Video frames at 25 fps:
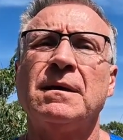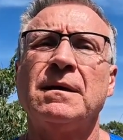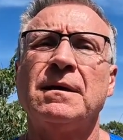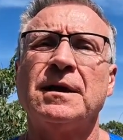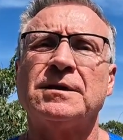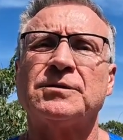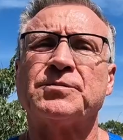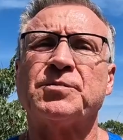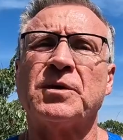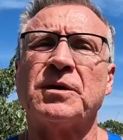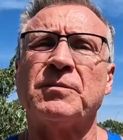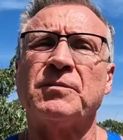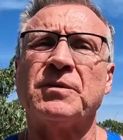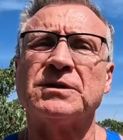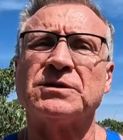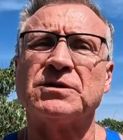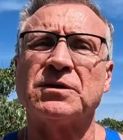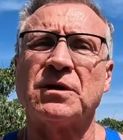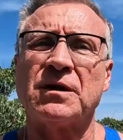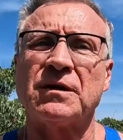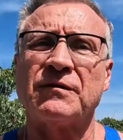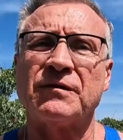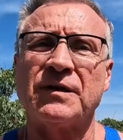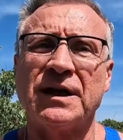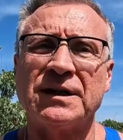that's pretty much
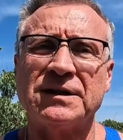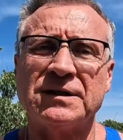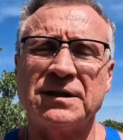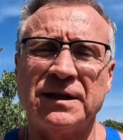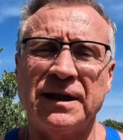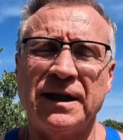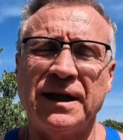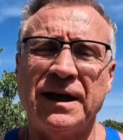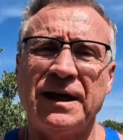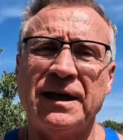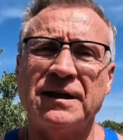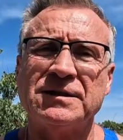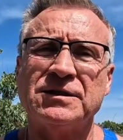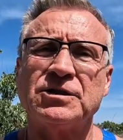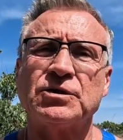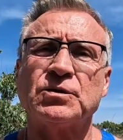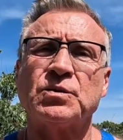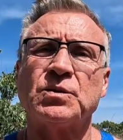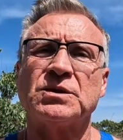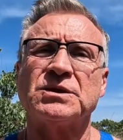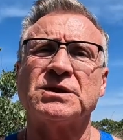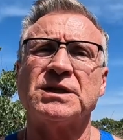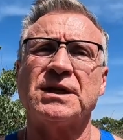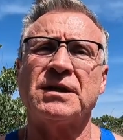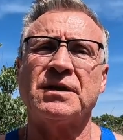all I've got today. I just
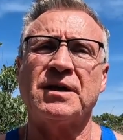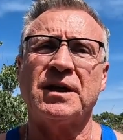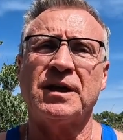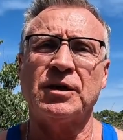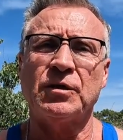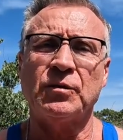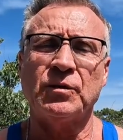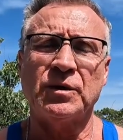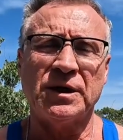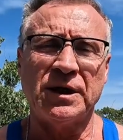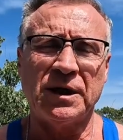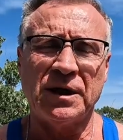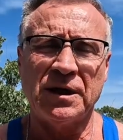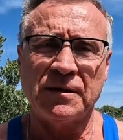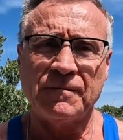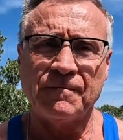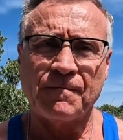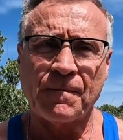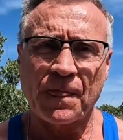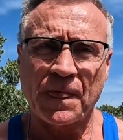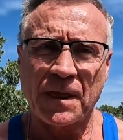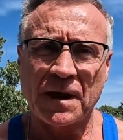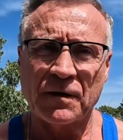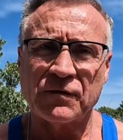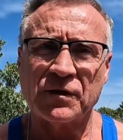want to say thank you again
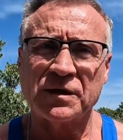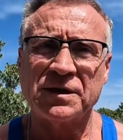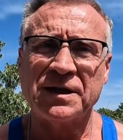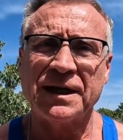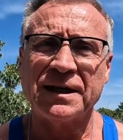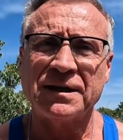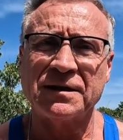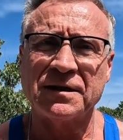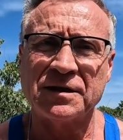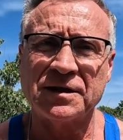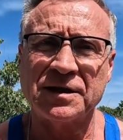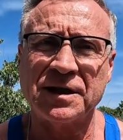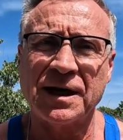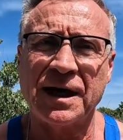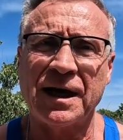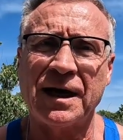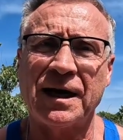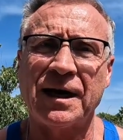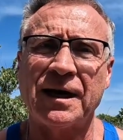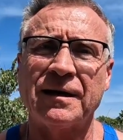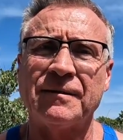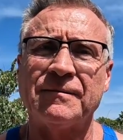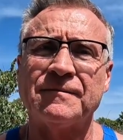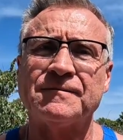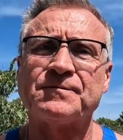for taking the
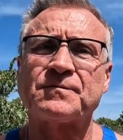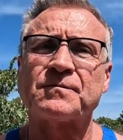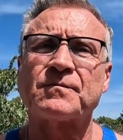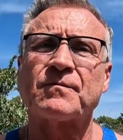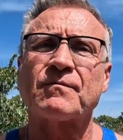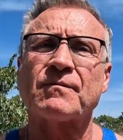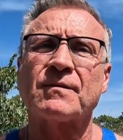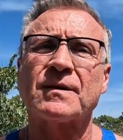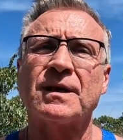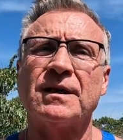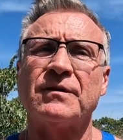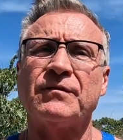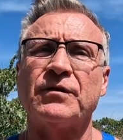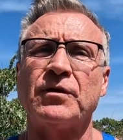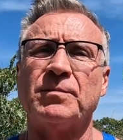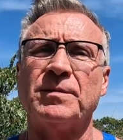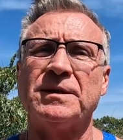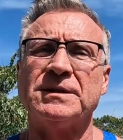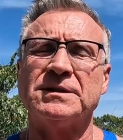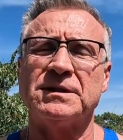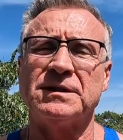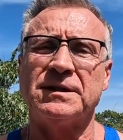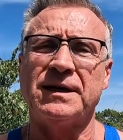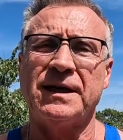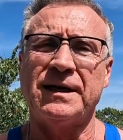time out of your
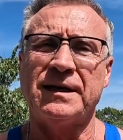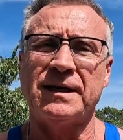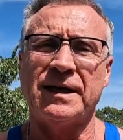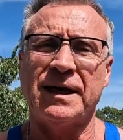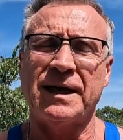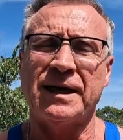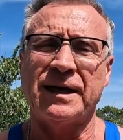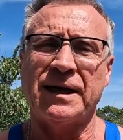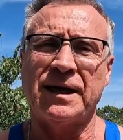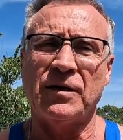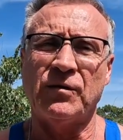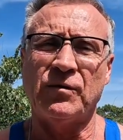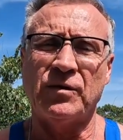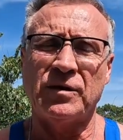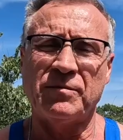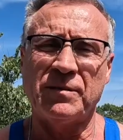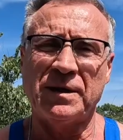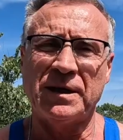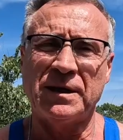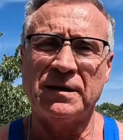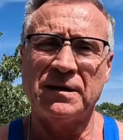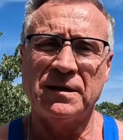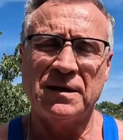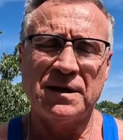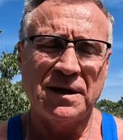busy day to hang out with
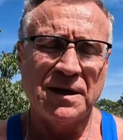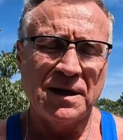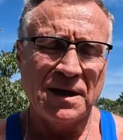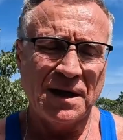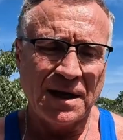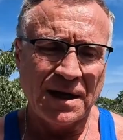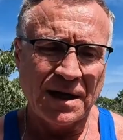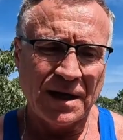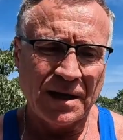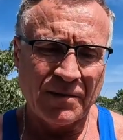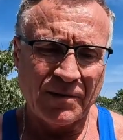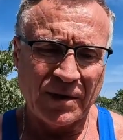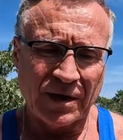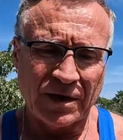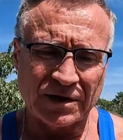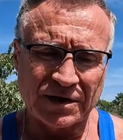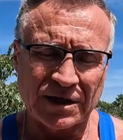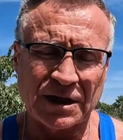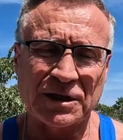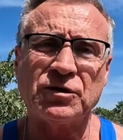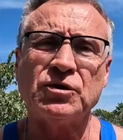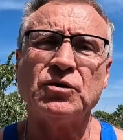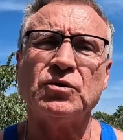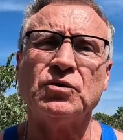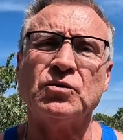me, because
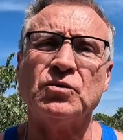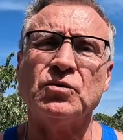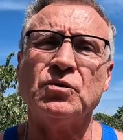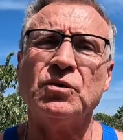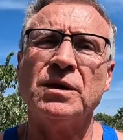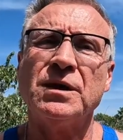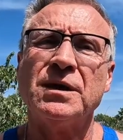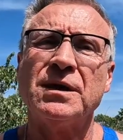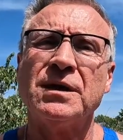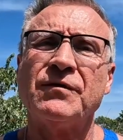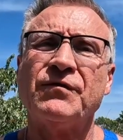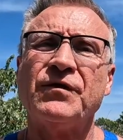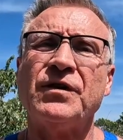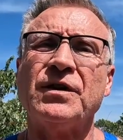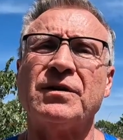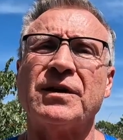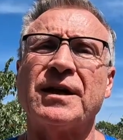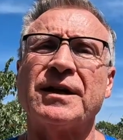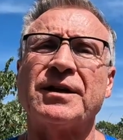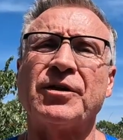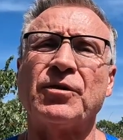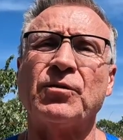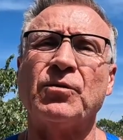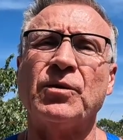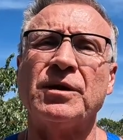I do feel
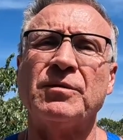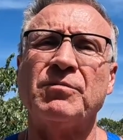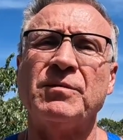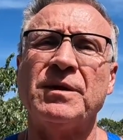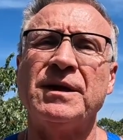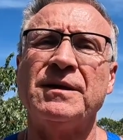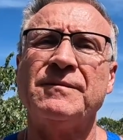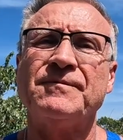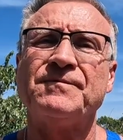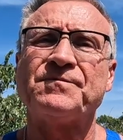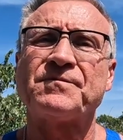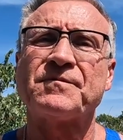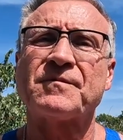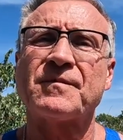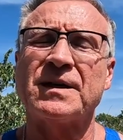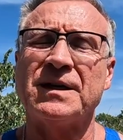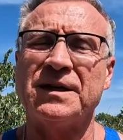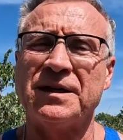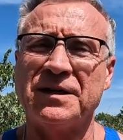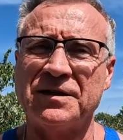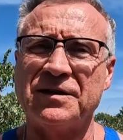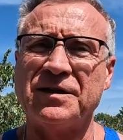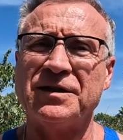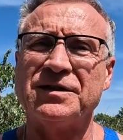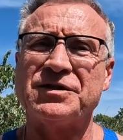like you're with me. And
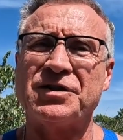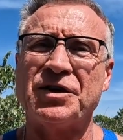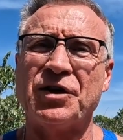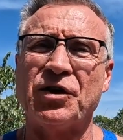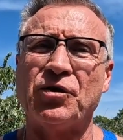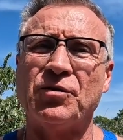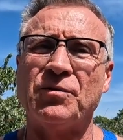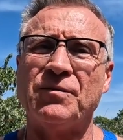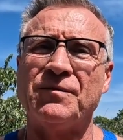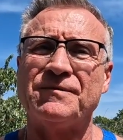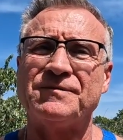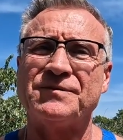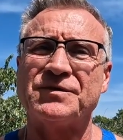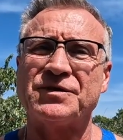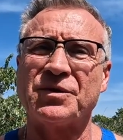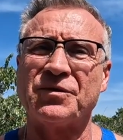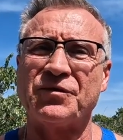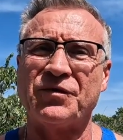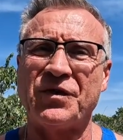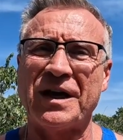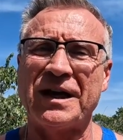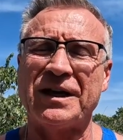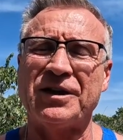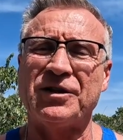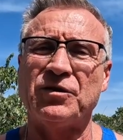it does help, so
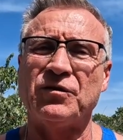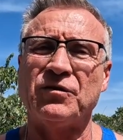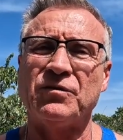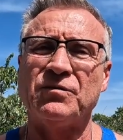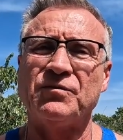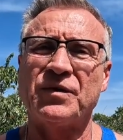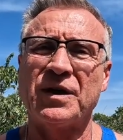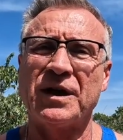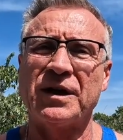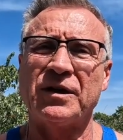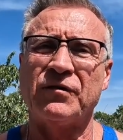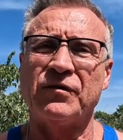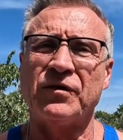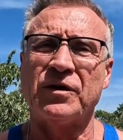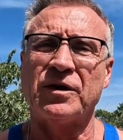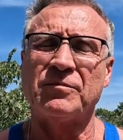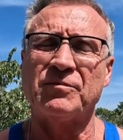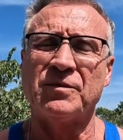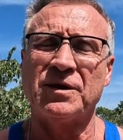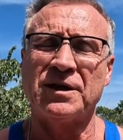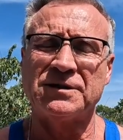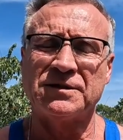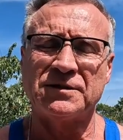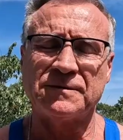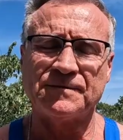thank you thank you very
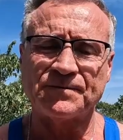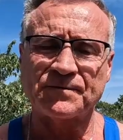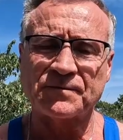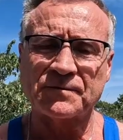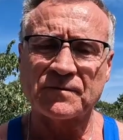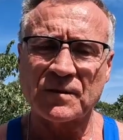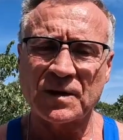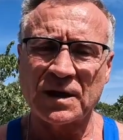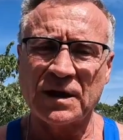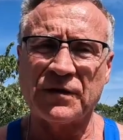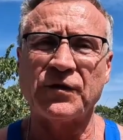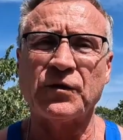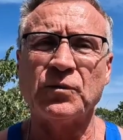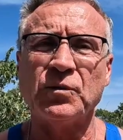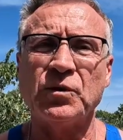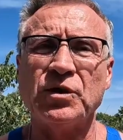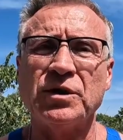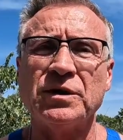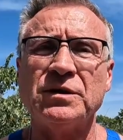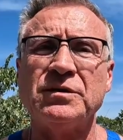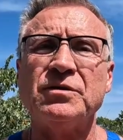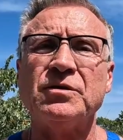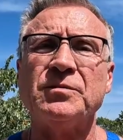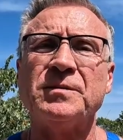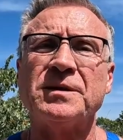much. And if you
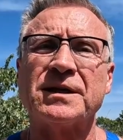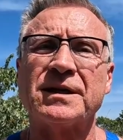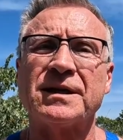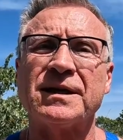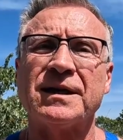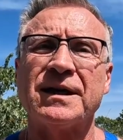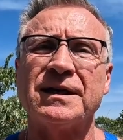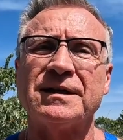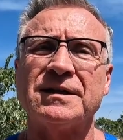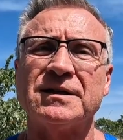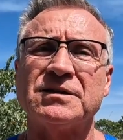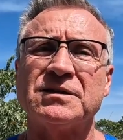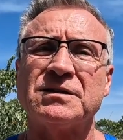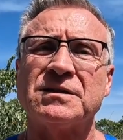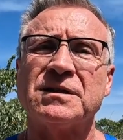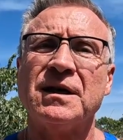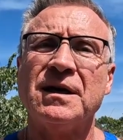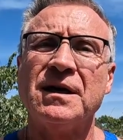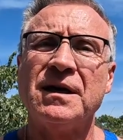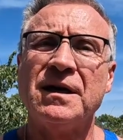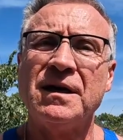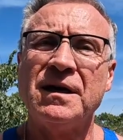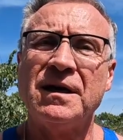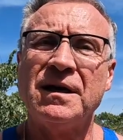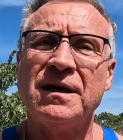would do me the kindness,
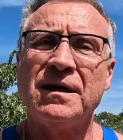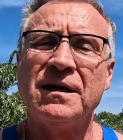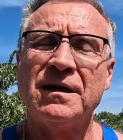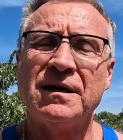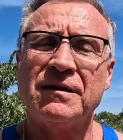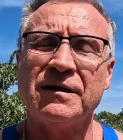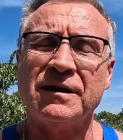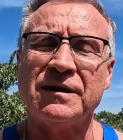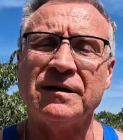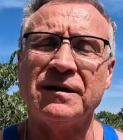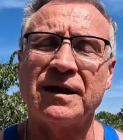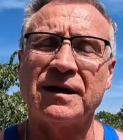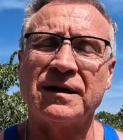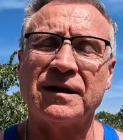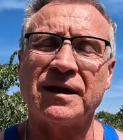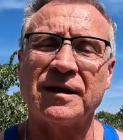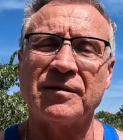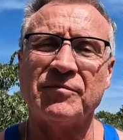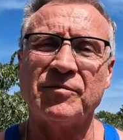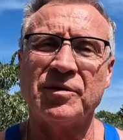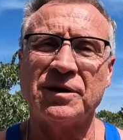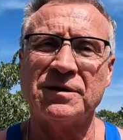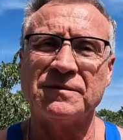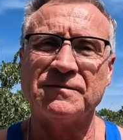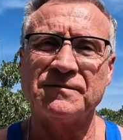hitting that
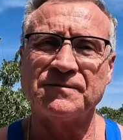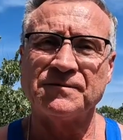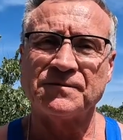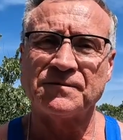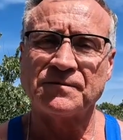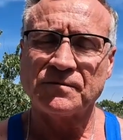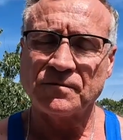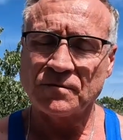like button